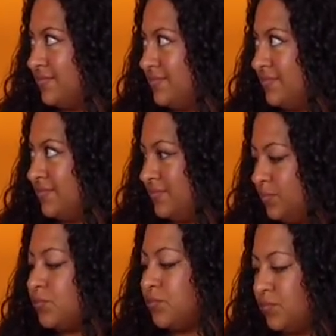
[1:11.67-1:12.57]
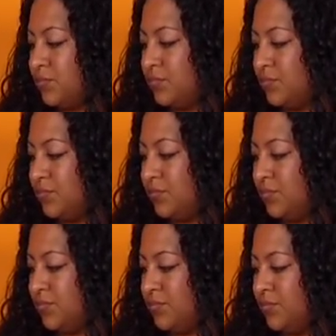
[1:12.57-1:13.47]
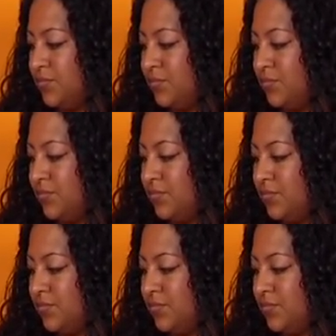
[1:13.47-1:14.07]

(not speaking)